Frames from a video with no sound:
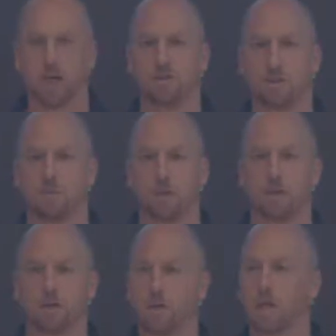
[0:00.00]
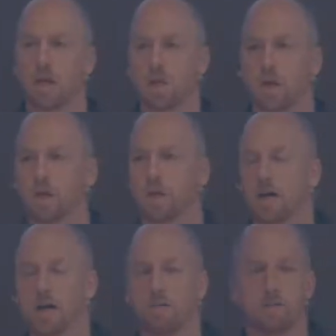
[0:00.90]
a heads up, though. But I know a
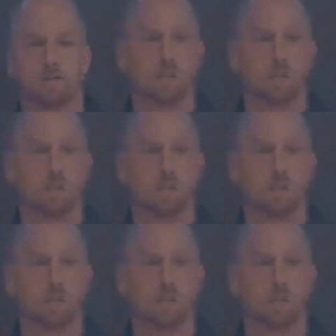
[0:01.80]
lot of these